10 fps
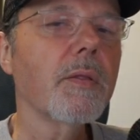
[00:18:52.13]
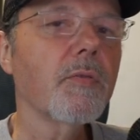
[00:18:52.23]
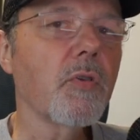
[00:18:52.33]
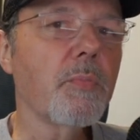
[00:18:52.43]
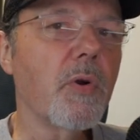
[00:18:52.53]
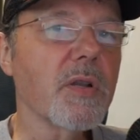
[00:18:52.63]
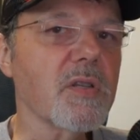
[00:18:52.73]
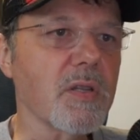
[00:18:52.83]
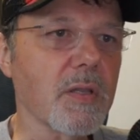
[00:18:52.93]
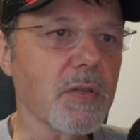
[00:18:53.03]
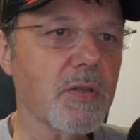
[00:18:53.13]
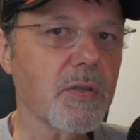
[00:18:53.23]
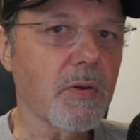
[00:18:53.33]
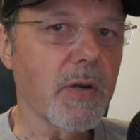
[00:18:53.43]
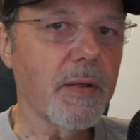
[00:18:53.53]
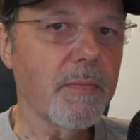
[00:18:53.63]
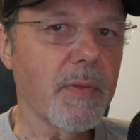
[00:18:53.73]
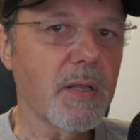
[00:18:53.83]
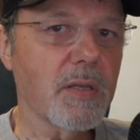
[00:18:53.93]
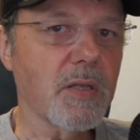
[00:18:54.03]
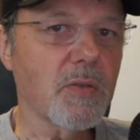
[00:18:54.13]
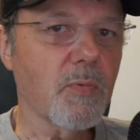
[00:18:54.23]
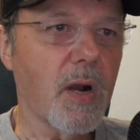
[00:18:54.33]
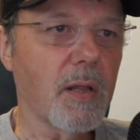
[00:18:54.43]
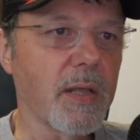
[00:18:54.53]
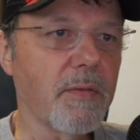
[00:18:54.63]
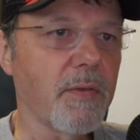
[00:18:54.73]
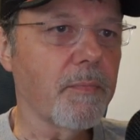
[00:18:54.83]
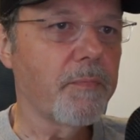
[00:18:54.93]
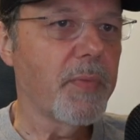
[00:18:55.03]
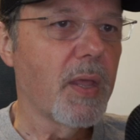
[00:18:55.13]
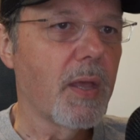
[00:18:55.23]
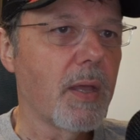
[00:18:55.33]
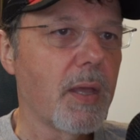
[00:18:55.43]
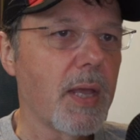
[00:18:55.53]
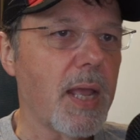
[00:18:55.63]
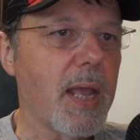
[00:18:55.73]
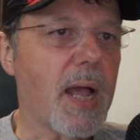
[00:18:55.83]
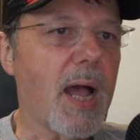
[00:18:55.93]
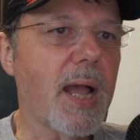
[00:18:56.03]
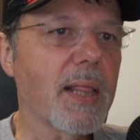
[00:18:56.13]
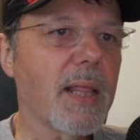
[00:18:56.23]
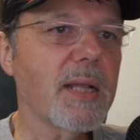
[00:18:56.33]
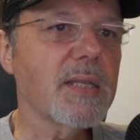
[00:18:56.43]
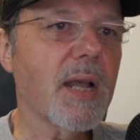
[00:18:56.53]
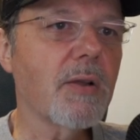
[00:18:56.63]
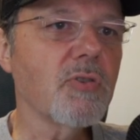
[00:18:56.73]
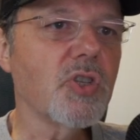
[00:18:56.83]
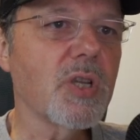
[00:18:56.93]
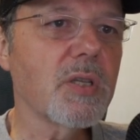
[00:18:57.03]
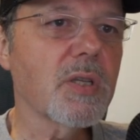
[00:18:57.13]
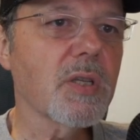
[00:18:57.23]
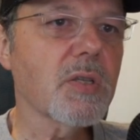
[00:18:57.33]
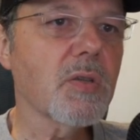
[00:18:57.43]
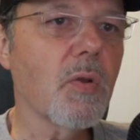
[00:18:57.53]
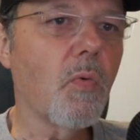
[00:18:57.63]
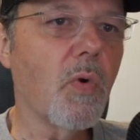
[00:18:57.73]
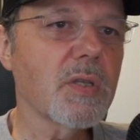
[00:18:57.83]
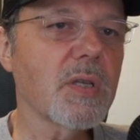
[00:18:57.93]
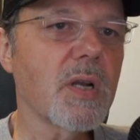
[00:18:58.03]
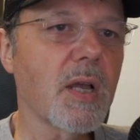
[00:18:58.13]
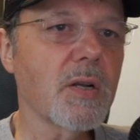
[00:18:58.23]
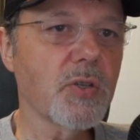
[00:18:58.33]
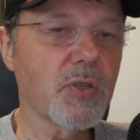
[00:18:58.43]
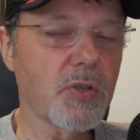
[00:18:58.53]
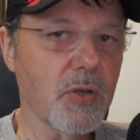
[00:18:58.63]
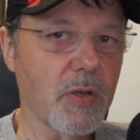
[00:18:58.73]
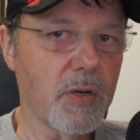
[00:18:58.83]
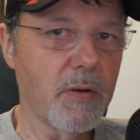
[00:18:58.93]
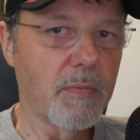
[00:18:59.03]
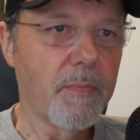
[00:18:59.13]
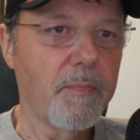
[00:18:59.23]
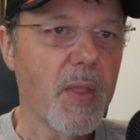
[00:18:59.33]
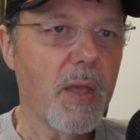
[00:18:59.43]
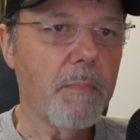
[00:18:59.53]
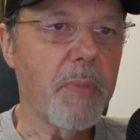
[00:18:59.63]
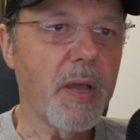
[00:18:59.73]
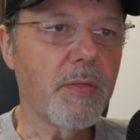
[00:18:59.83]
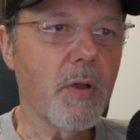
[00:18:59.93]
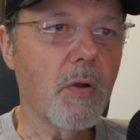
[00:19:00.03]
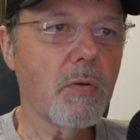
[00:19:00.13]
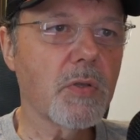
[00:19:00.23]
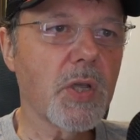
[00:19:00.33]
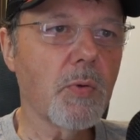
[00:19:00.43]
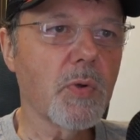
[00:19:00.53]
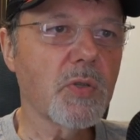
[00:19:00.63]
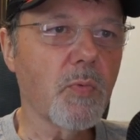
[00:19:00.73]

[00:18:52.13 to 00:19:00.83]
Two points to this story, and this is where I'll leave you. It highlights how Jesus wasn't understood by those he was